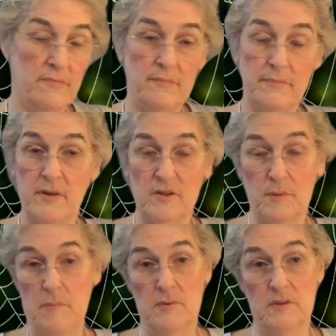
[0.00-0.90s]
because
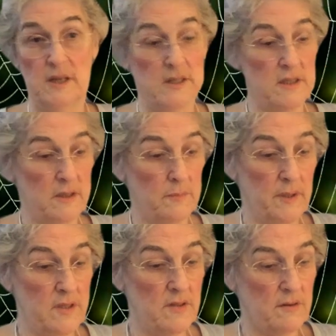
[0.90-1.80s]
people tend to
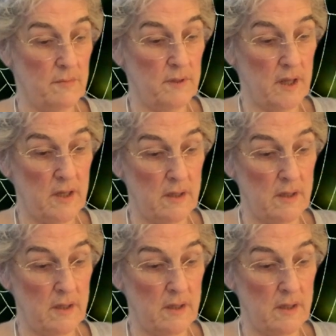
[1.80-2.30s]
be discriminating